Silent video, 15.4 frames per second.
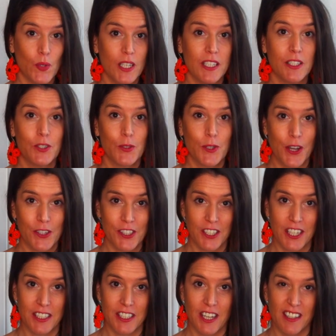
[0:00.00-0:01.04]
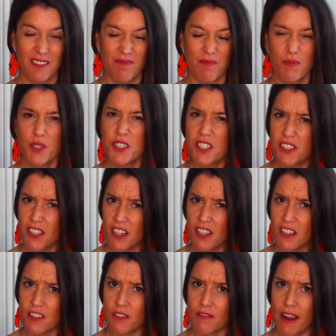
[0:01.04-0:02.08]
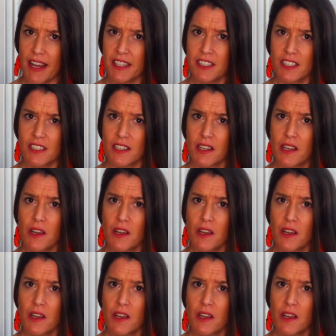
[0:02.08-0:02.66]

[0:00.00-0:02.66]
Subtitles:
in 2010. Pretty serious, right?